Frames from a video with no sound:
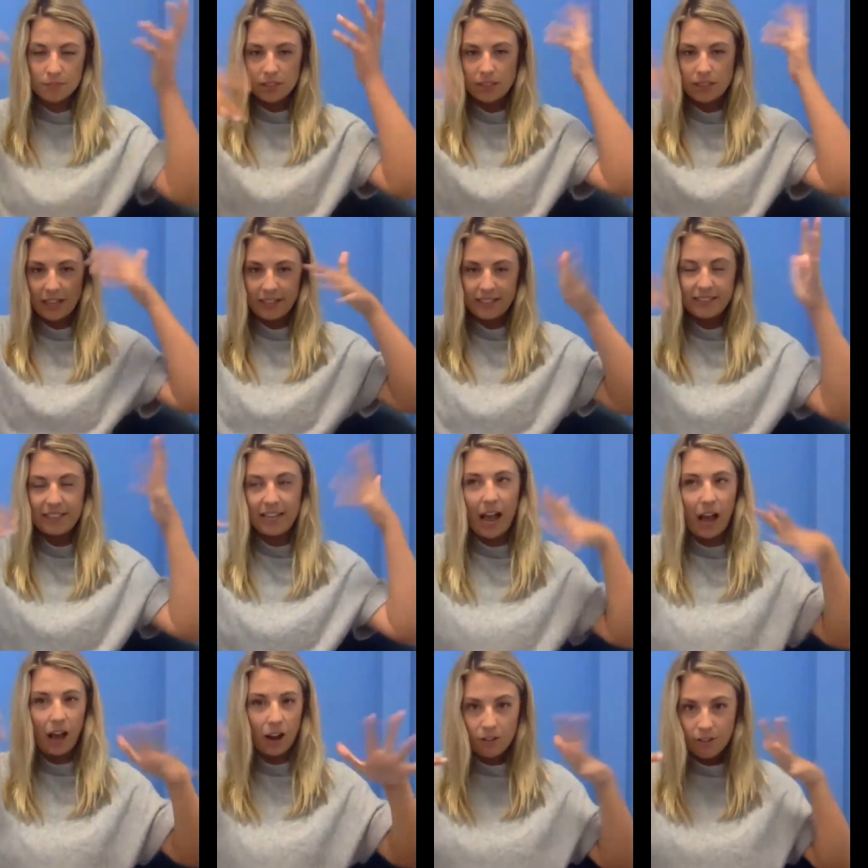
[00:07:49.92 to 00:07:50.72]
like
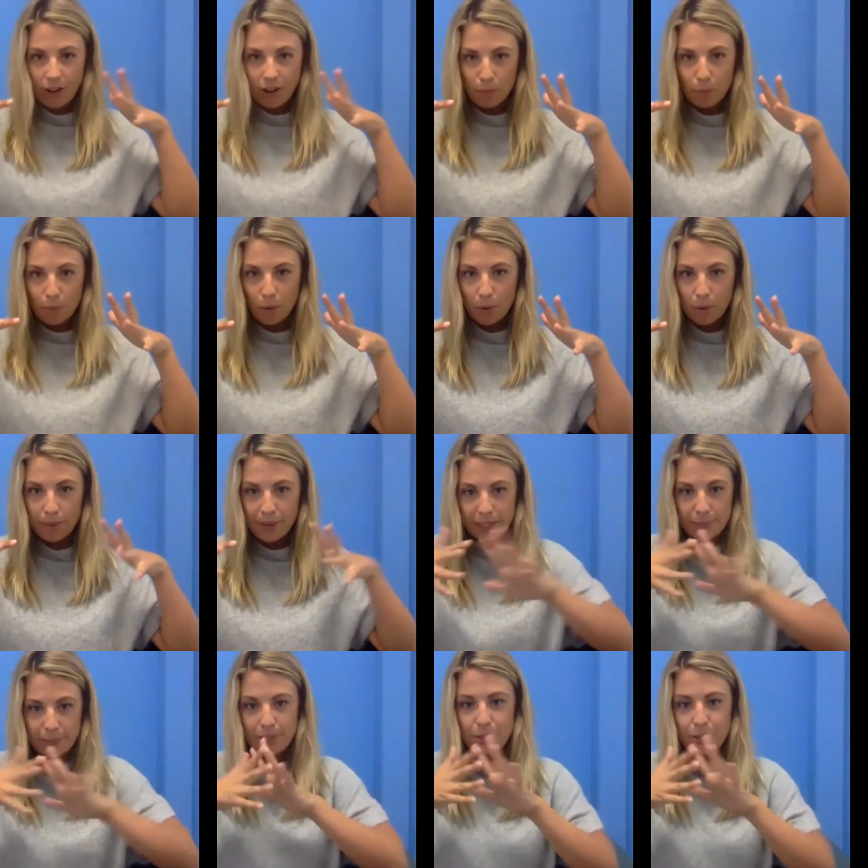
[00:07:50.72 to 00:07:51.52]
doubt around what we're meant
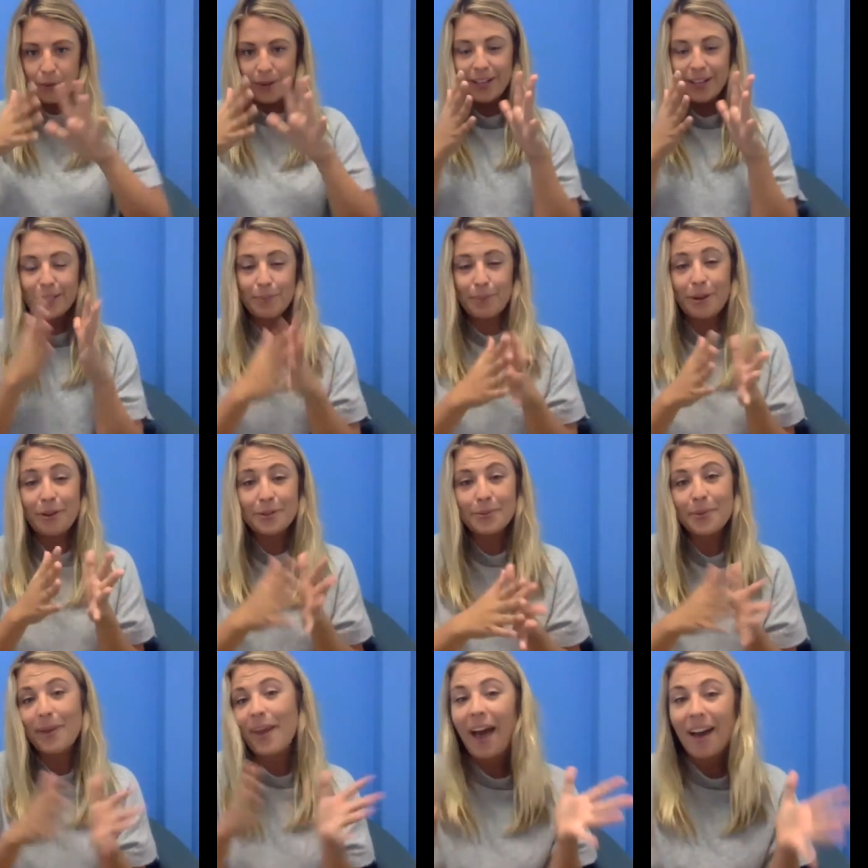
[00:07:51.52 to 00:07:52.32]
to be doing, it's because
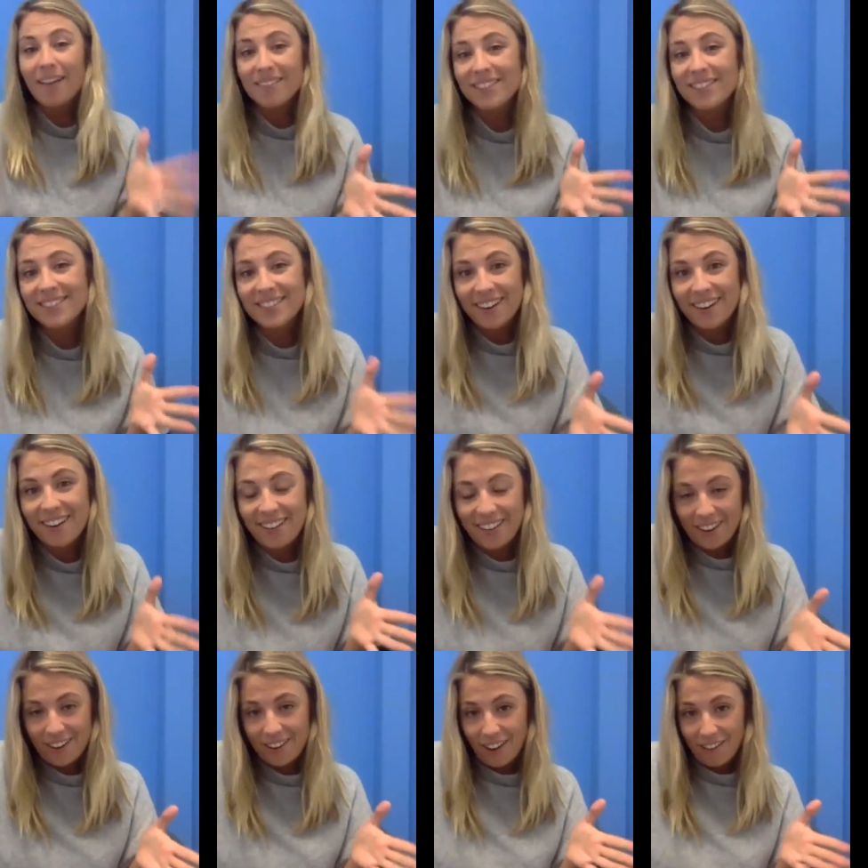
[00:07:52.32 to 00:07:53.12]
we haven't set a
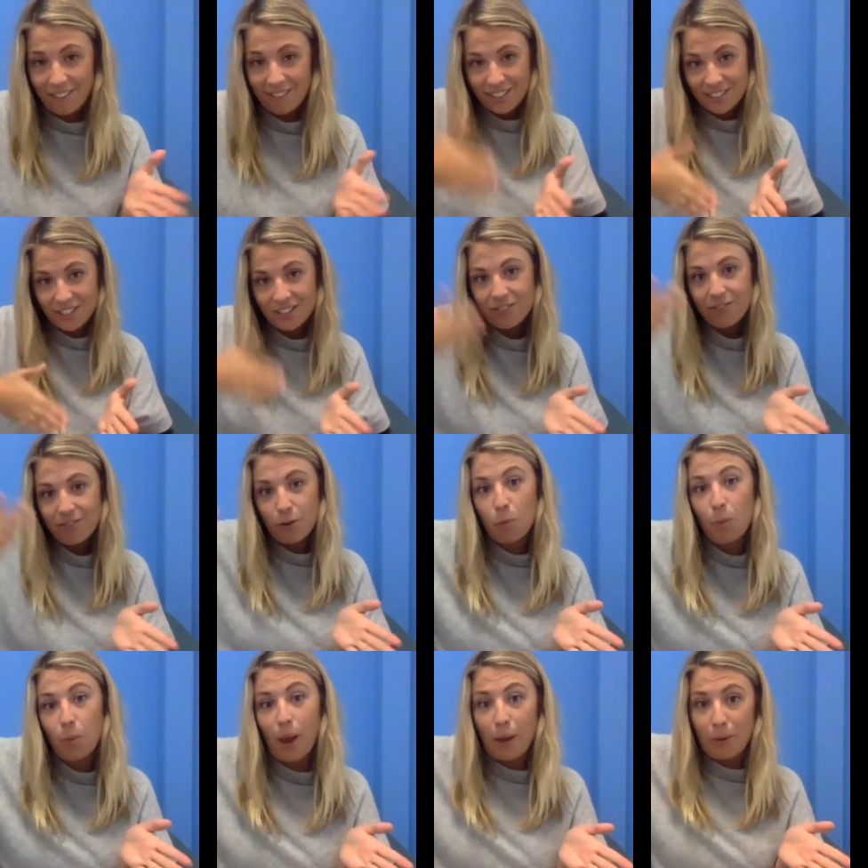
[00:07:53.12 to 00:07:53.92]
clear enough vision
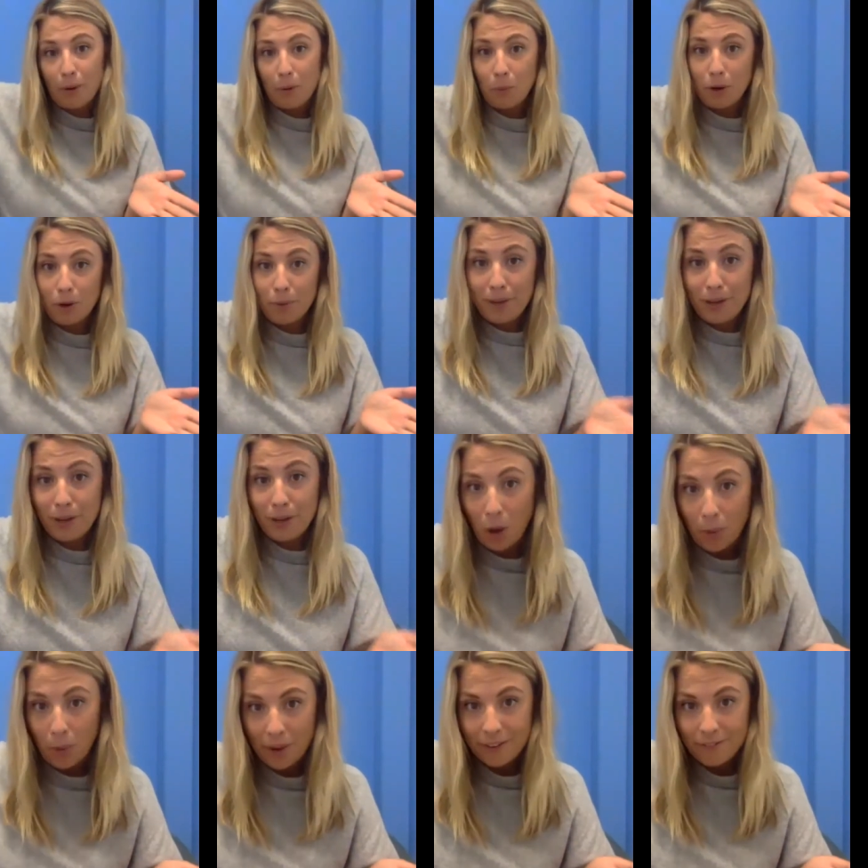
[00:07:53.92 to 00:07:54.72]
for where we want to be
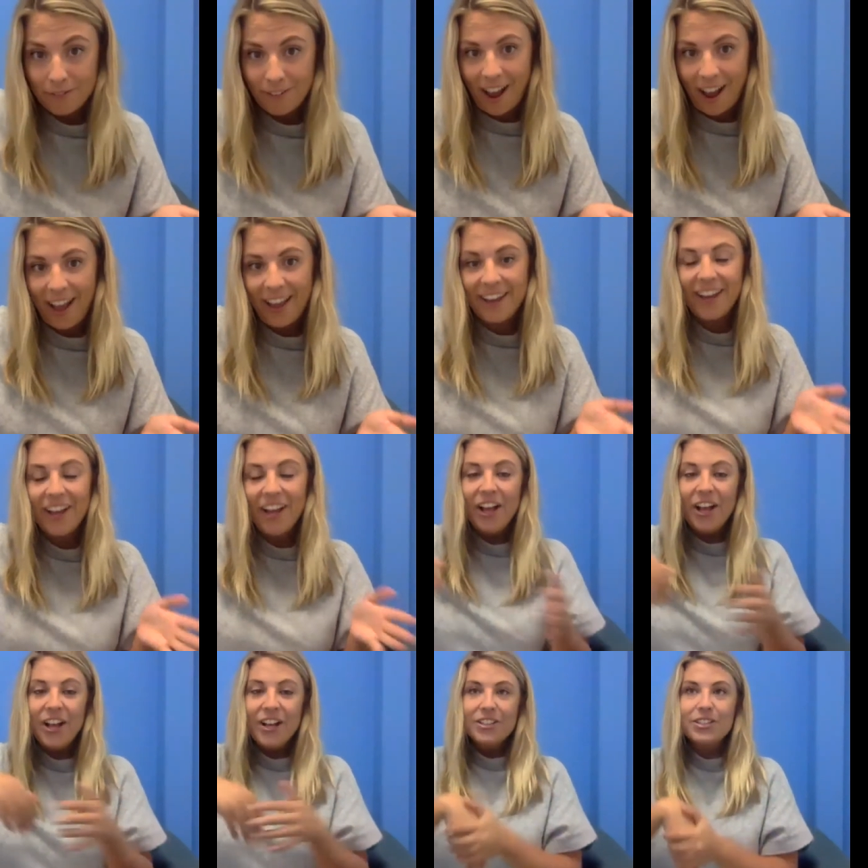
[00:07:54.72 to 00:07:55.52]
going, right?
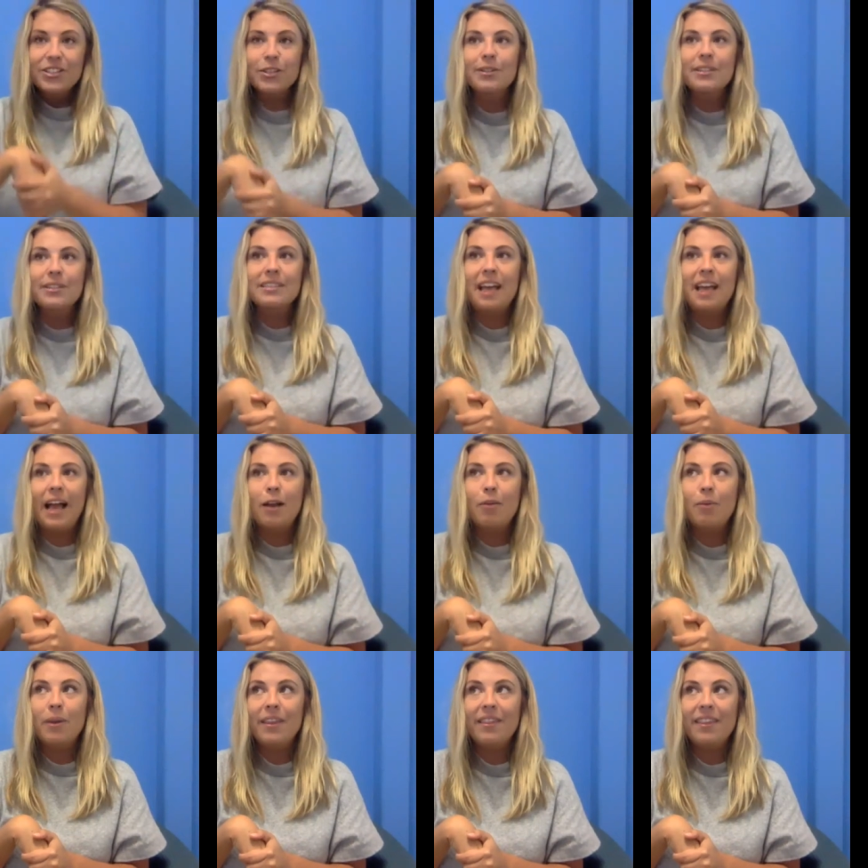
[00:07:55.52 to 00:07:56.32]
So it's like
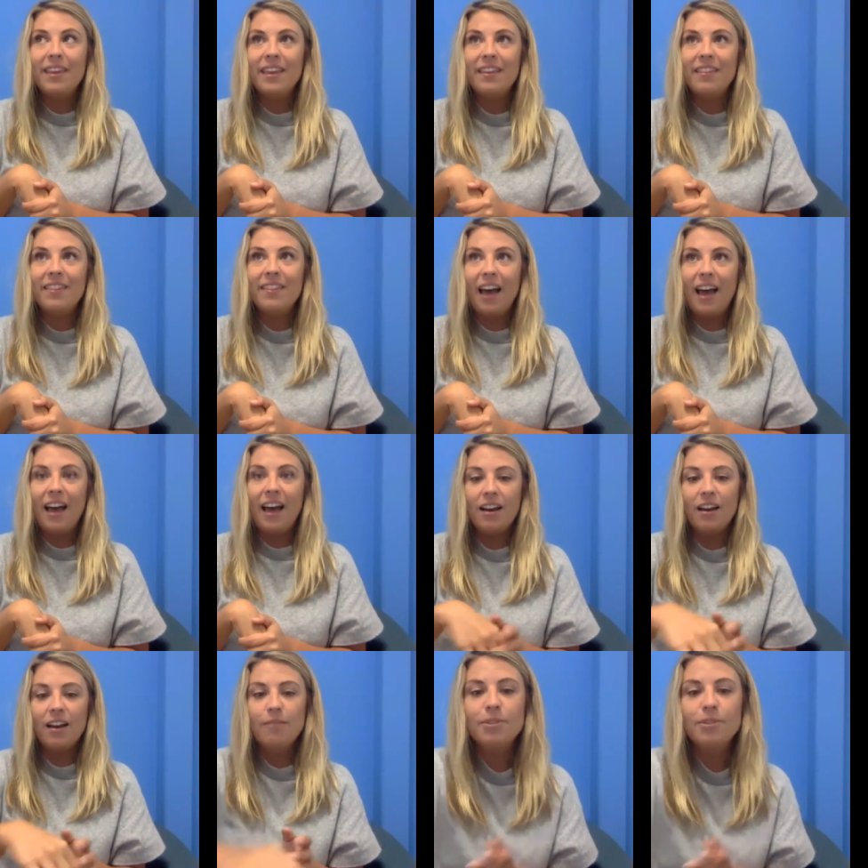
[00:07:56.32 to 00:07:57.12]
we think that
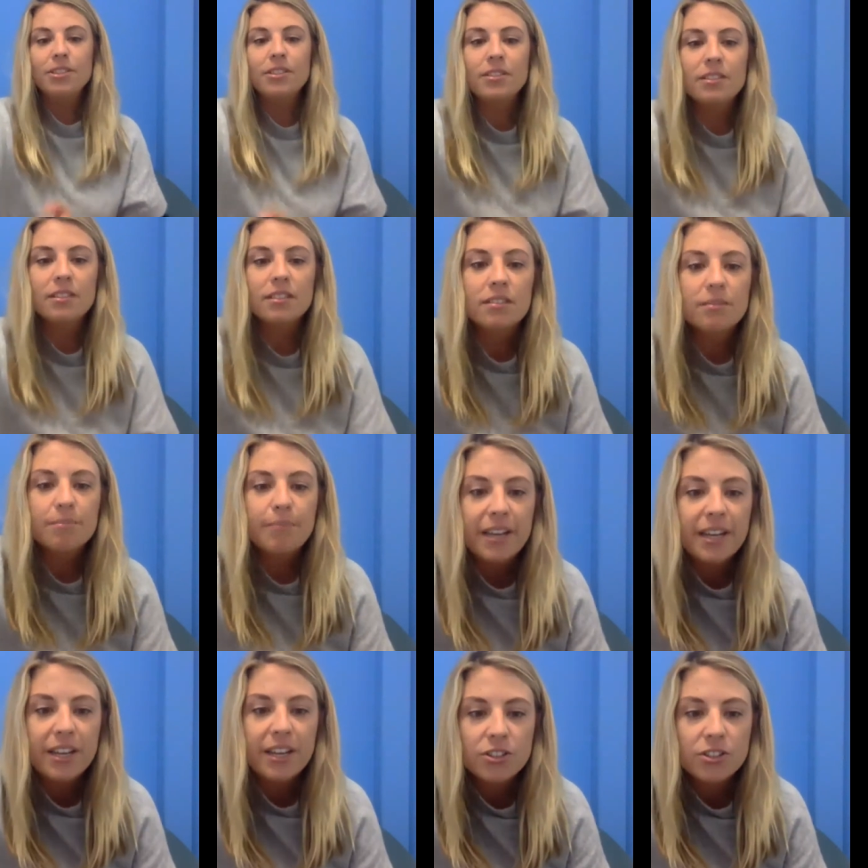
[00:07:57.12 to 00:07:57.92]
I'm just
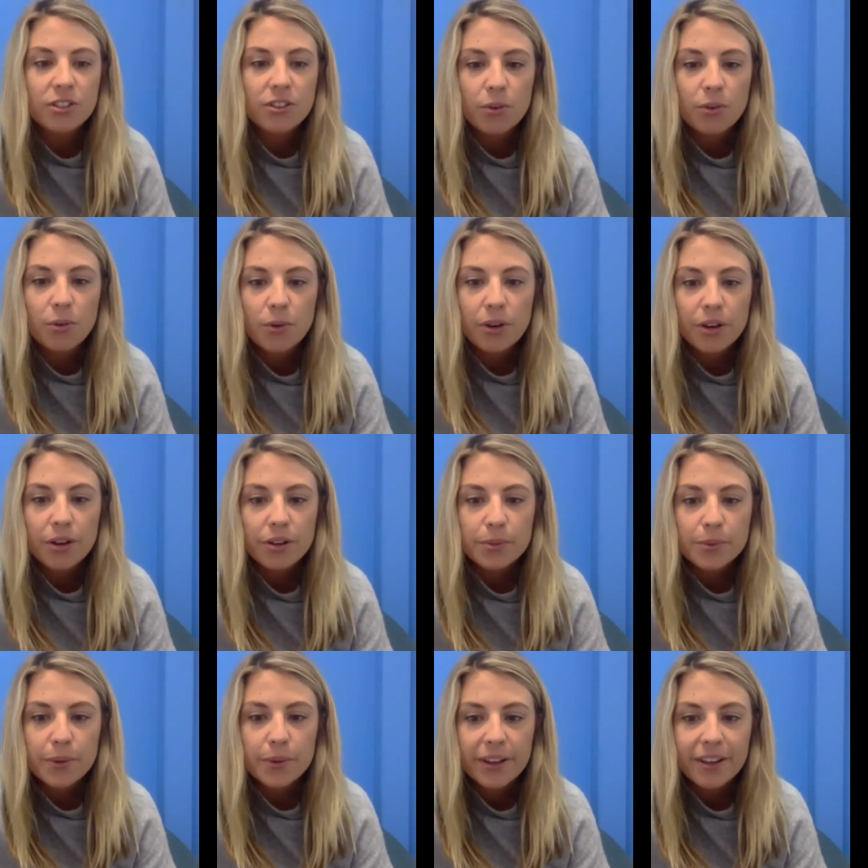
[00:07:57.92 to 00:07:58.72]
making sure the audio
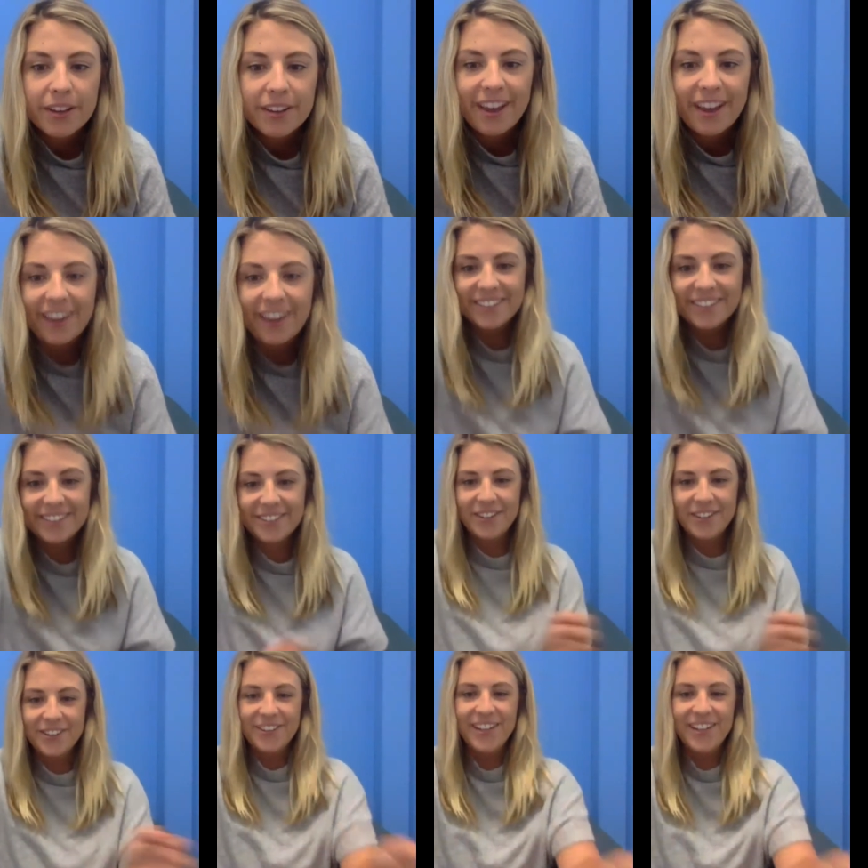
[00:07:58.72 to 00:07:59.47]
is working. Yeah, it is cool.